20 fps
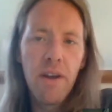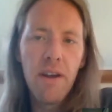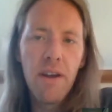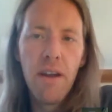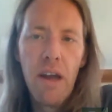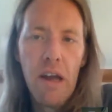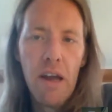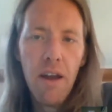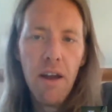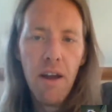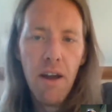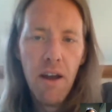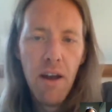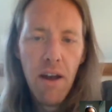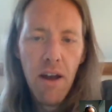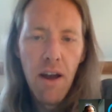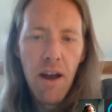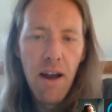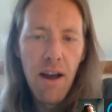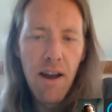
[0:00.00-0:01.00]
wing
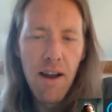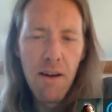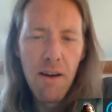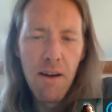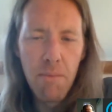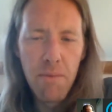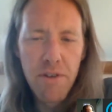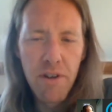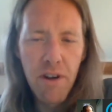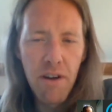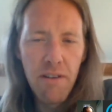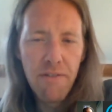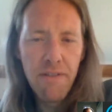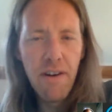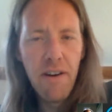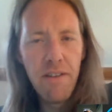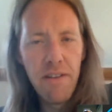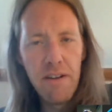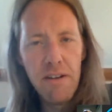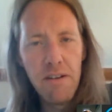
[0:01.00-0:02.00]
to go
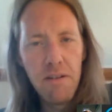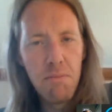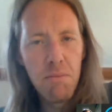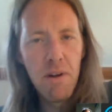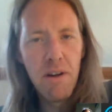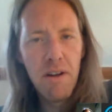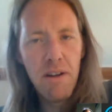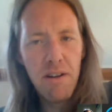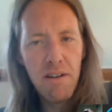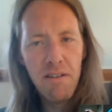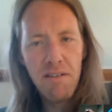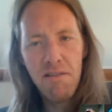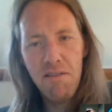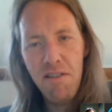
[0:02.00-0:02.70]
further. But